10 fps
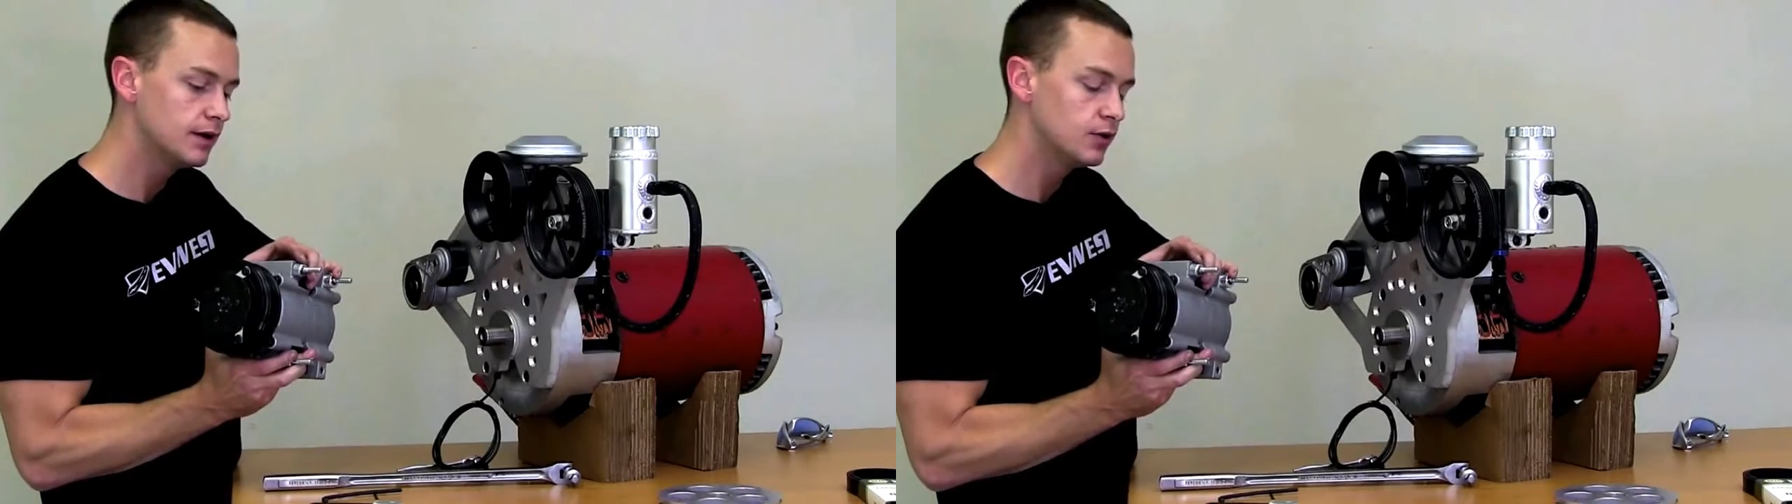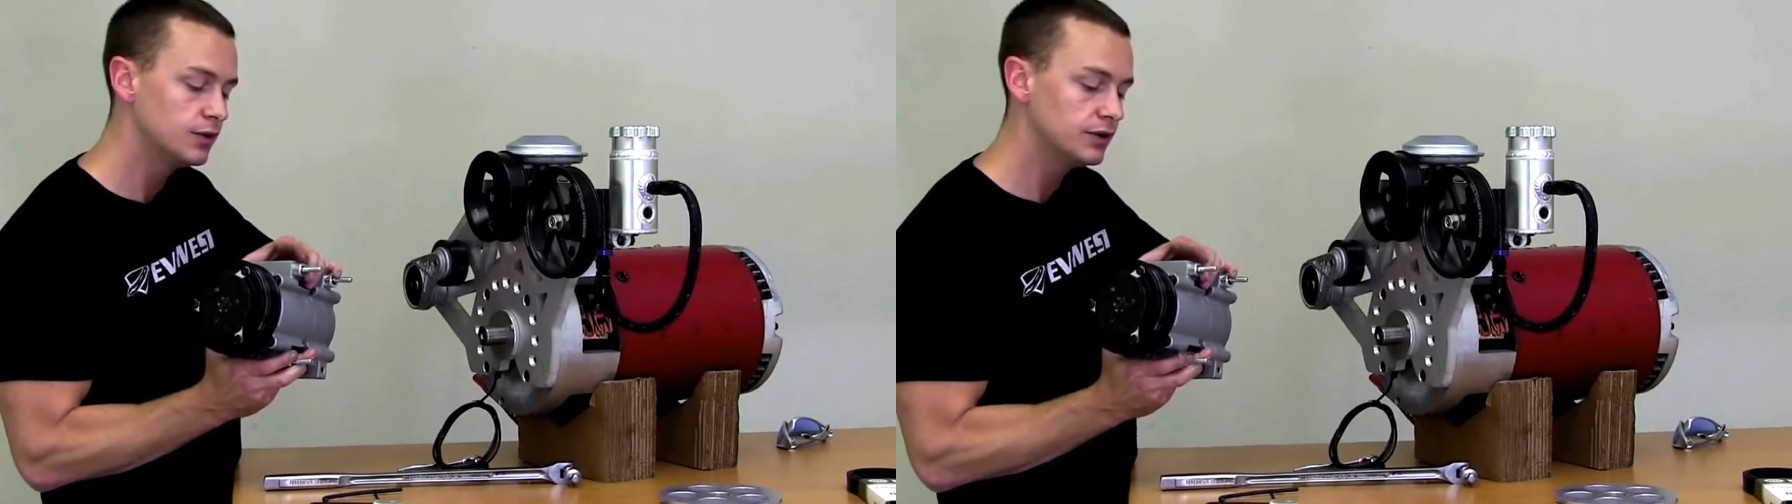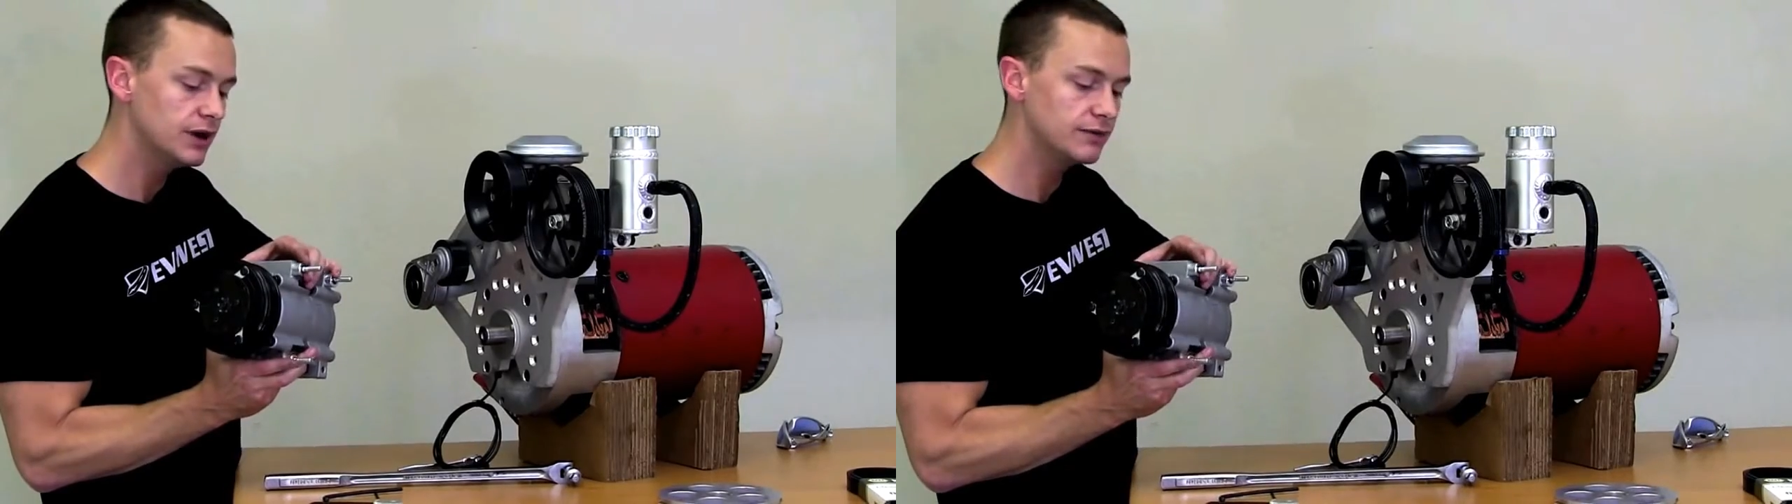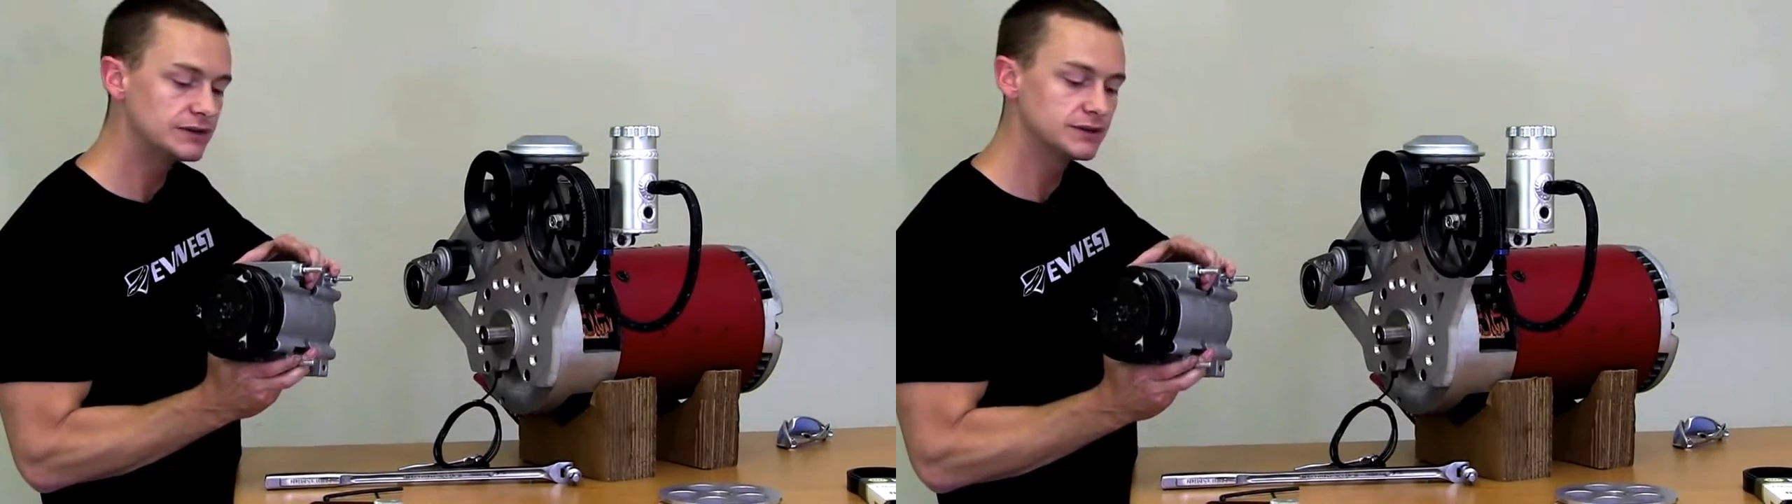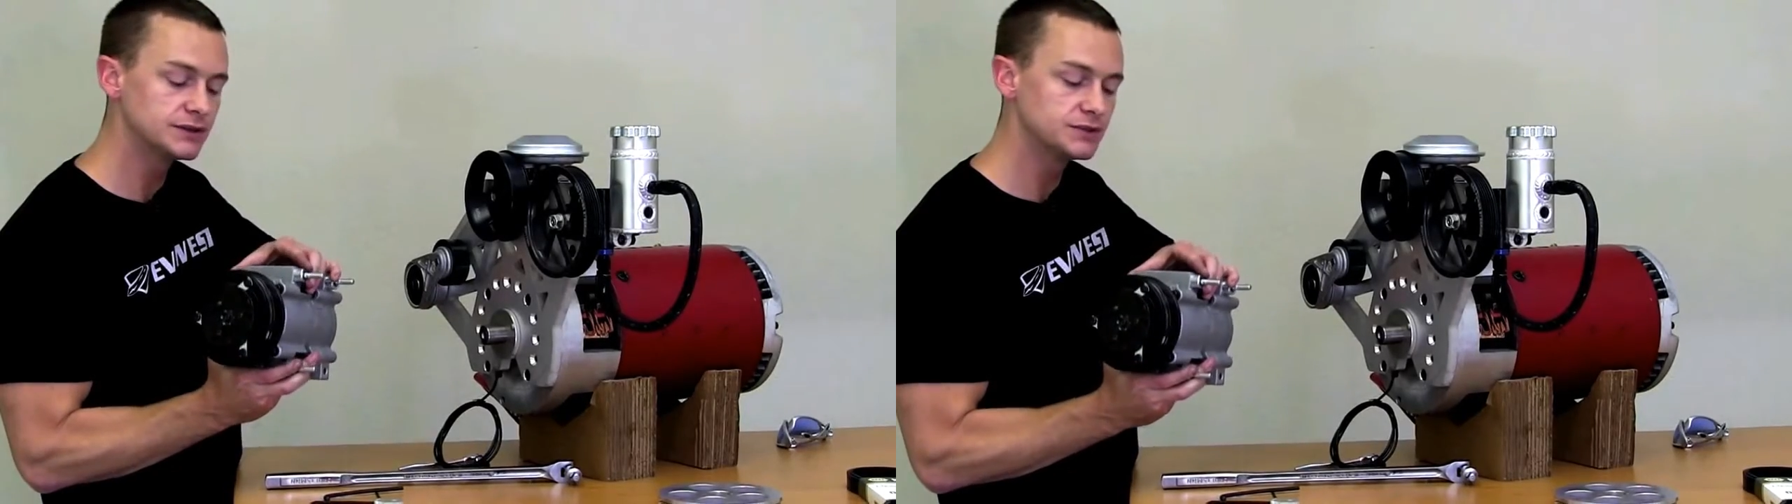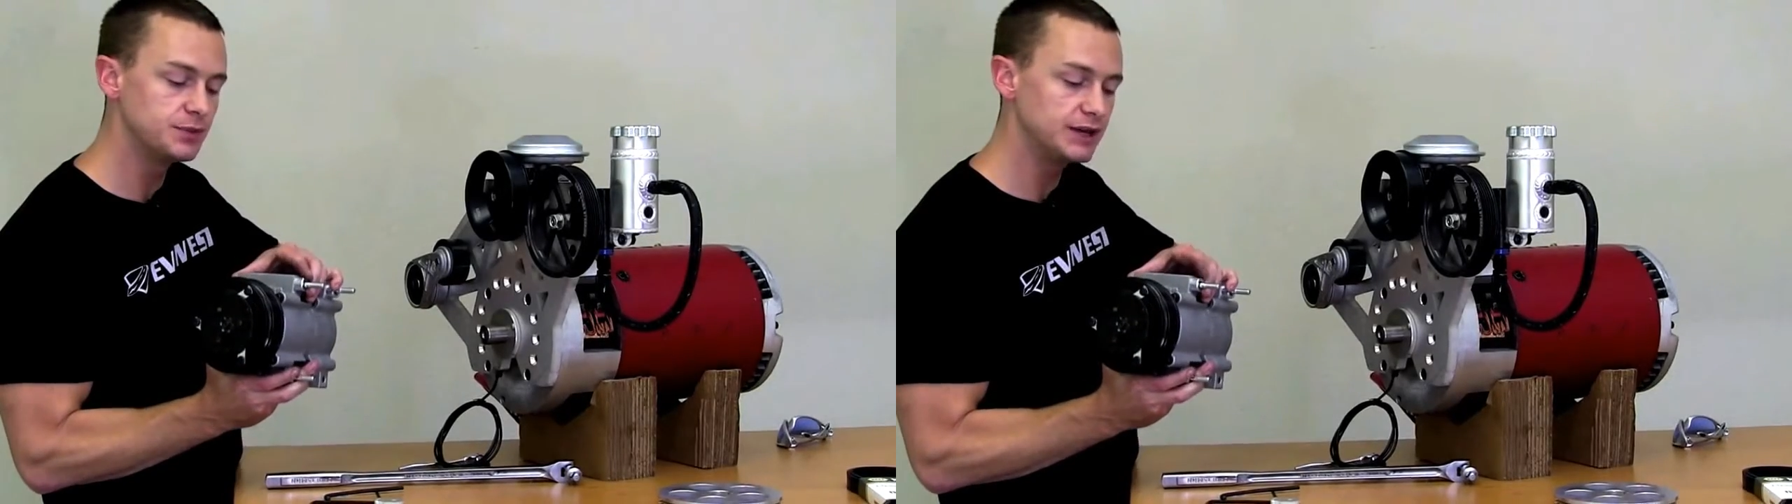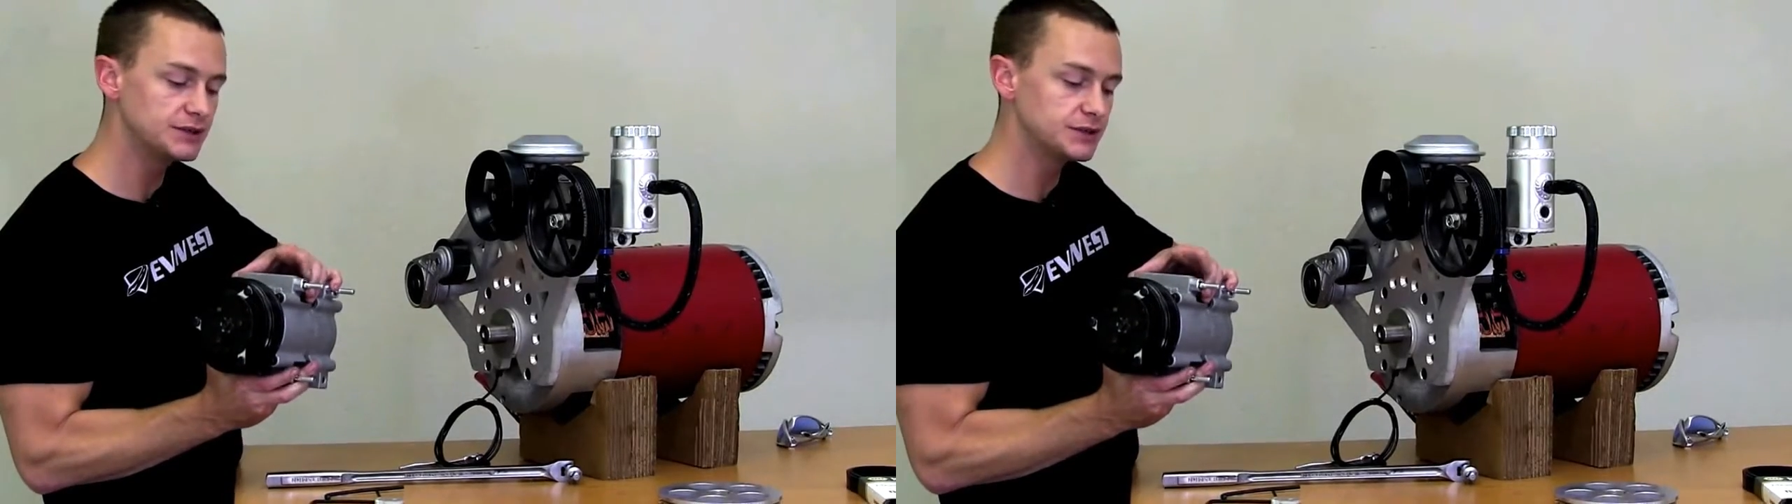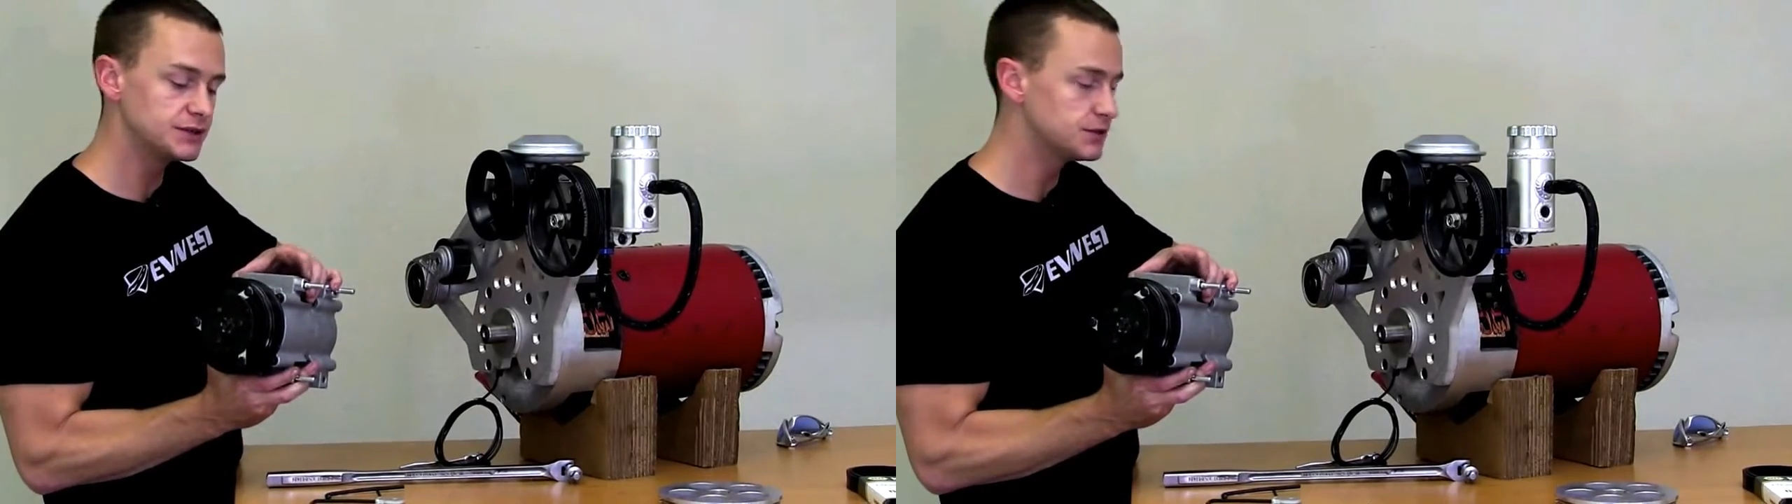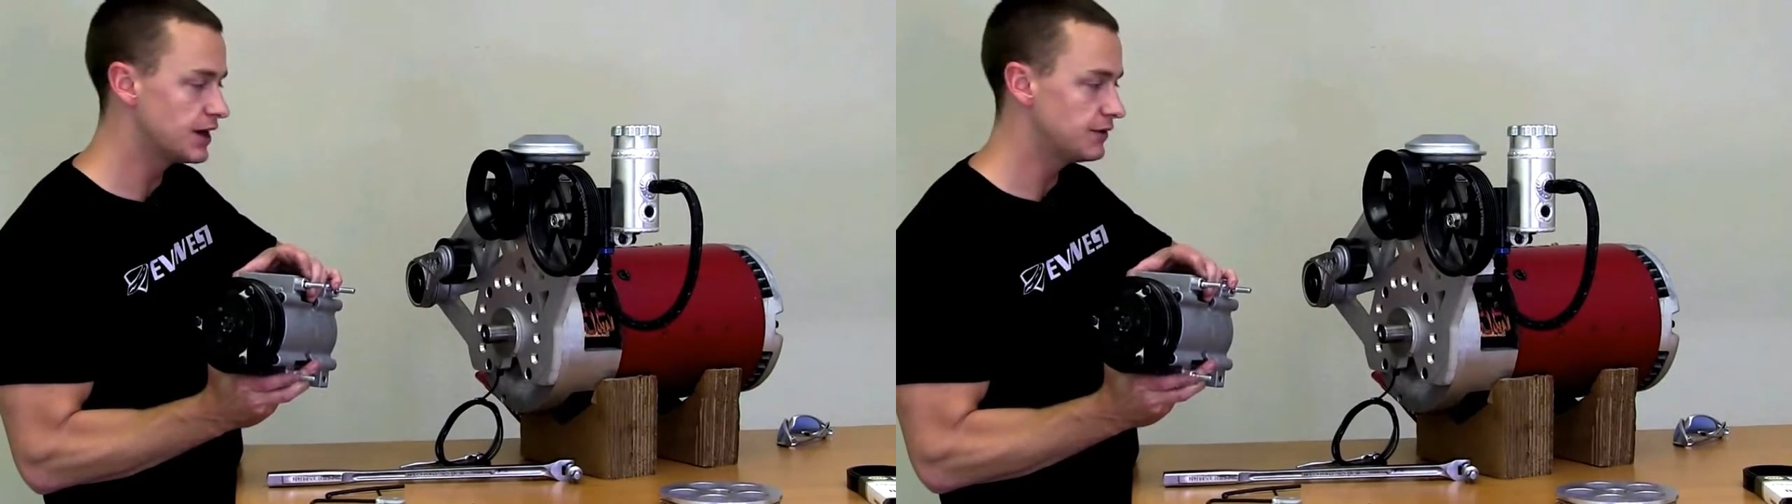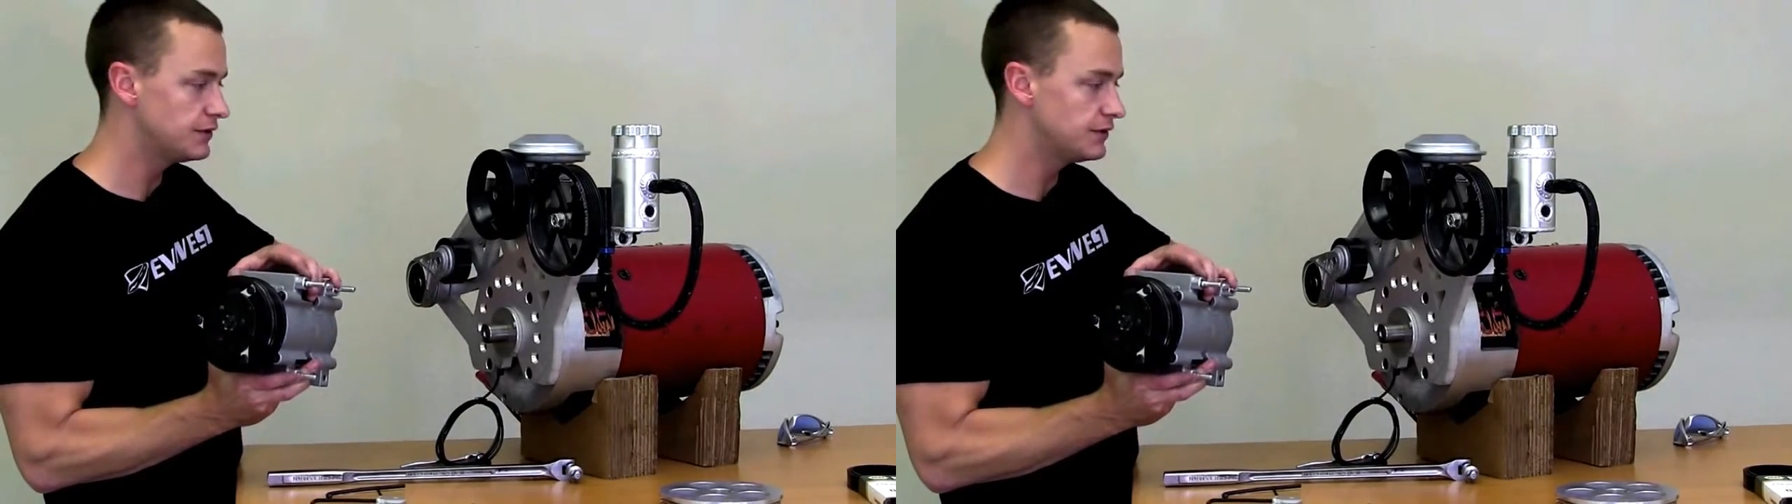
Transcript: We do have these little spacers that we have